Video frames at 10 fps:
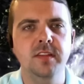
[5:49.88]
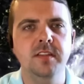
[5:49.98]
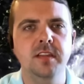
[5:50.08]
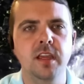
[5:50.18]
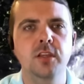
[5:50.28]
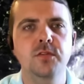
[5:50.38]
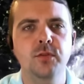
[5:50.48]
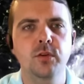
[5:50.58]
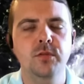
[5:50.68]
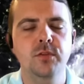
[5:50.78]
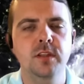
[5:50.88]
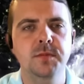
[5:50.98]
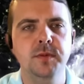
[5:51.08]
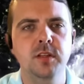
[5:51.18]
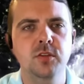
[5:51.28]
set the stage for for
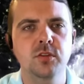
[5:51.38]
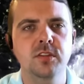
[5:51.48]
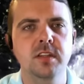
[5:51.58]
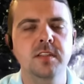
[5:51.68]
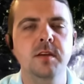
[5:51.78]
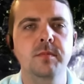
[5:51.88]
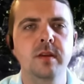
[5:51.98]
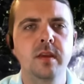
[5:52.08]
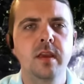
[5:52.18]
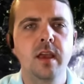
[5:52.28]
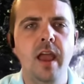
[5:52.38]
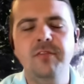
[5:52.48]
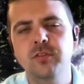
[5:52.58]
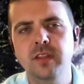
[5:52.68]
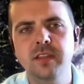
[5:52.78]
this potential system.
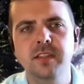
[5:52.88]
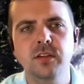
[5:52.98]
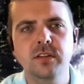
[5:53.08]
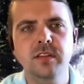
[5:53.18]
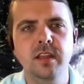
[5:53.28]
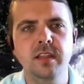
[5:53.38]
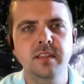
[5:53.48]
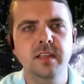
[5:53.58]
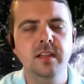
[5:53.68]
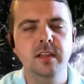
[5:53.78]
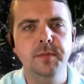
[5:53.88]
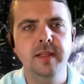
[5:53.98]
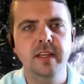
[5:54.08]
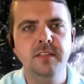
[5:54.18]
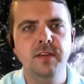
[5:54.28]
After this, it looks like things get a little
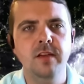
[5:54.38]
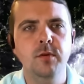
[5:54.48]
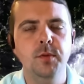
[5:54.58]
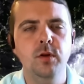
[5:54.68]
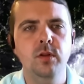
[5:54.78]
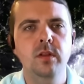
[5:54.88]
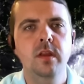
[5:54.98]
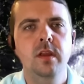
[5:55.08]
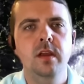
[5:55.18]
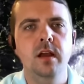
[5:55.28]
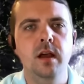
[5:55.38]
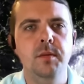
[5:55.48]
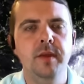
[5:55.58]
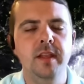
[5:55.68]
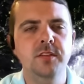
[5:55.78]
bit less favorable.
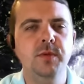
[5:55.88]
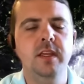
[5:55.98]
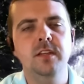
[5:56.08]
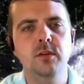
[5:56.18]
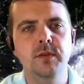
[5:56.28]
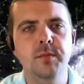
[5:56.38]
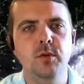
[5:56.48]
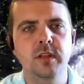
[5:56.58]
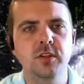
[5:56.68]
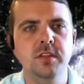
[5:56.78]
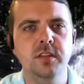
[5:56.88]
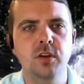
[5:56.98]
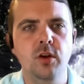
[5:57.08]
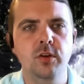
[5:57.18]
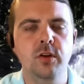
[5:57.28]
Um, and as we get into November, it just gets
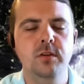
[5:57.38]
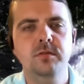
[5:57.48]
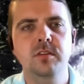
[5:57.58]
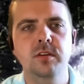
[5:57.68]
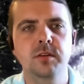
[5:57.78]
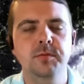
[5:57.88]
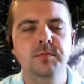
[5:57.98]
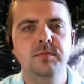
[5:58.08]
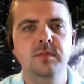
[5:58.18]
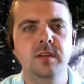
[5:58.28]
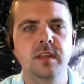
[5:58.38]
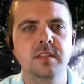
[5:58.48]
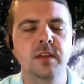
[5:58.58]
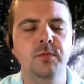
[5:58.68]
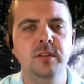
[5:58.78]
harder to to get
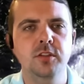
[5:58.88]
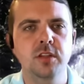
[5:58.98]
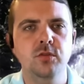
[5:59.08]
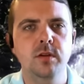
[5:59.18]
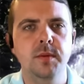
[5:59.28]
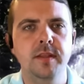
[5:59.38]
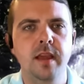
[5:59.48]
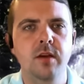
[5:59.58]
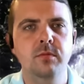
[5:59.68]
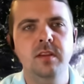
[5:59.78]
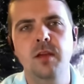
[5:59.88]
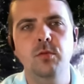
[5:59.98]
stuff with the jet stream coming down.